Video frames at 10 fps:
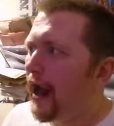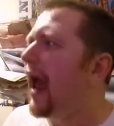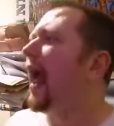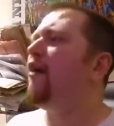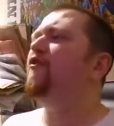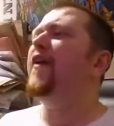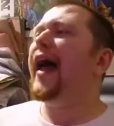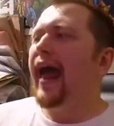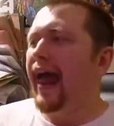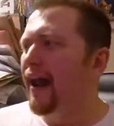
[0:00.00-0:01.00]
How
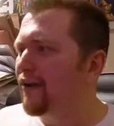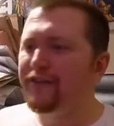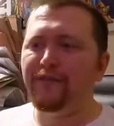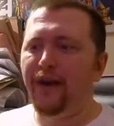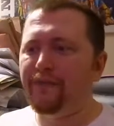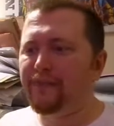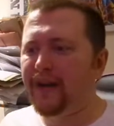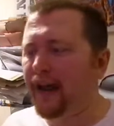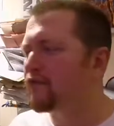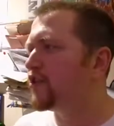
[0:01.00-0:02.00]
the hell do I
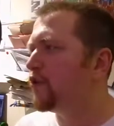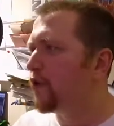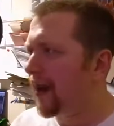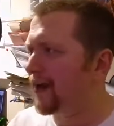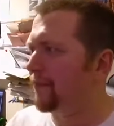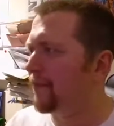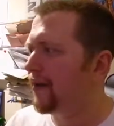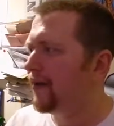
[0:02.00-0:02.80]
pronounce your name?